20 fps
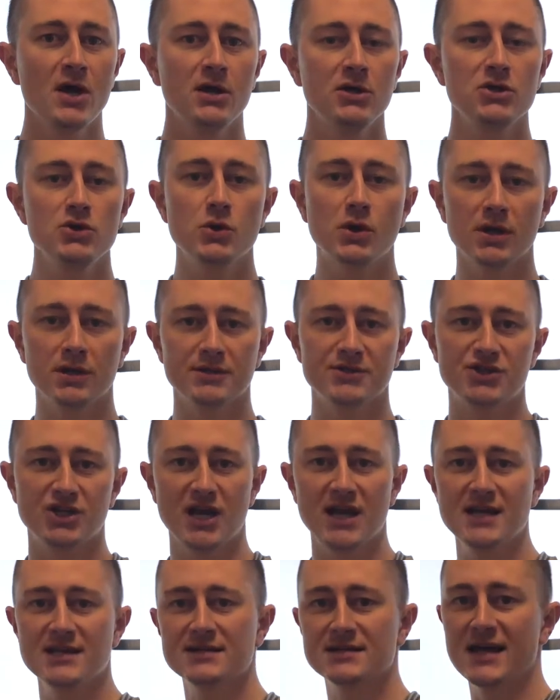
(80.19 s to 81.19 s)
you can
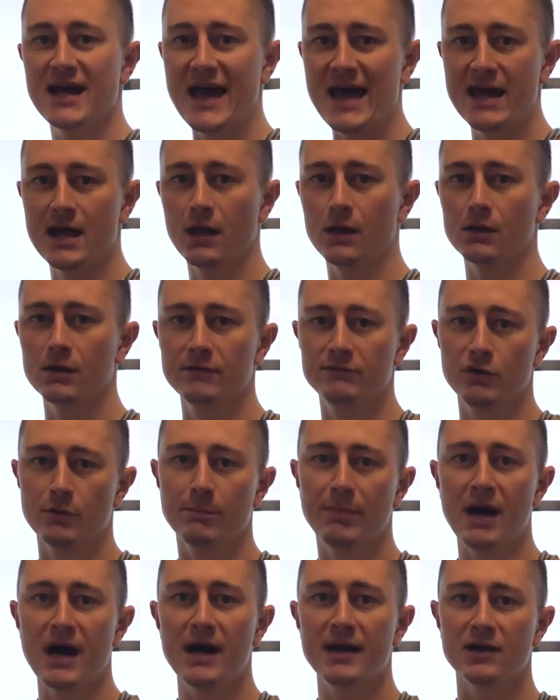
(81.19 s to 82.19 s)
change the angle of your
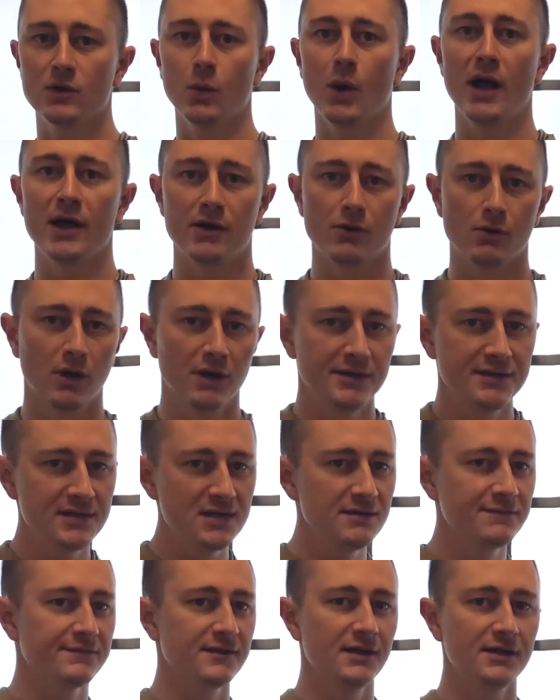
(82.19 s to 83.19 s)
body while you're on
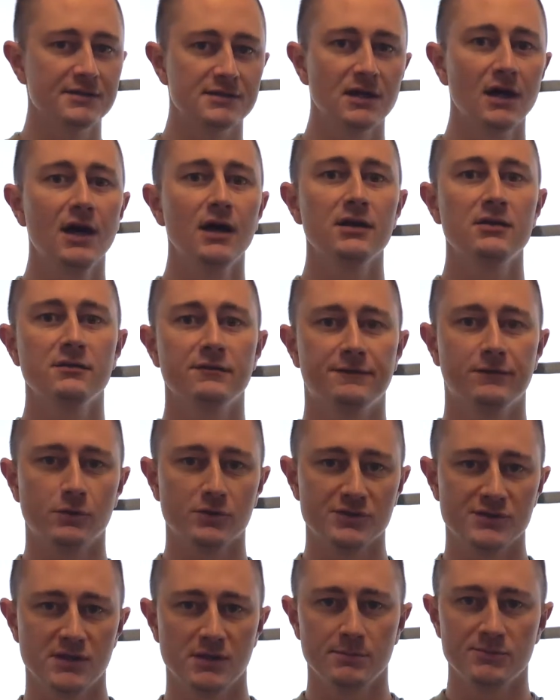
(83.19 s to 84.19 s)
defense to
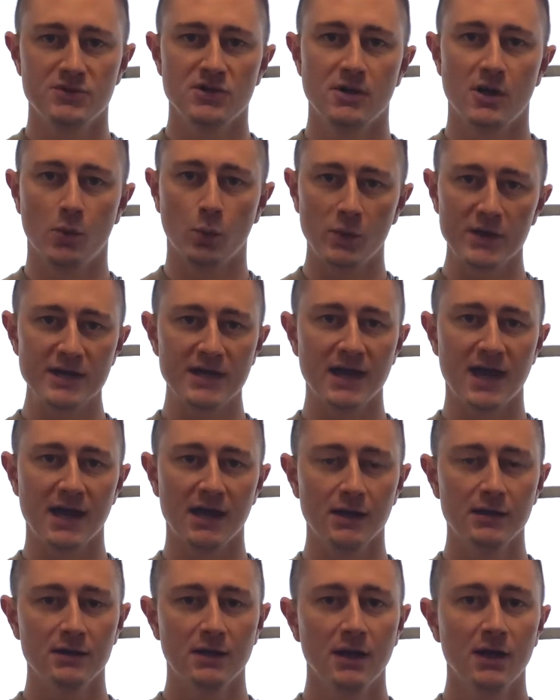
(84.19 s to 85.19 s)
force them to their weak
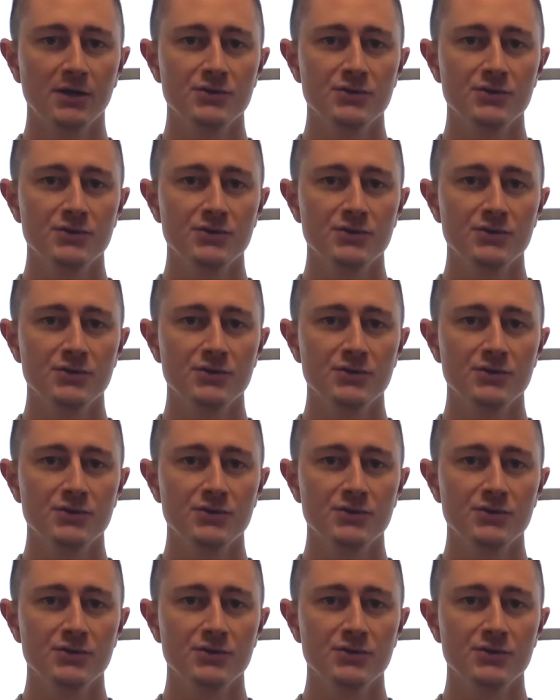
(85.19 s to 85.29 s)
hand.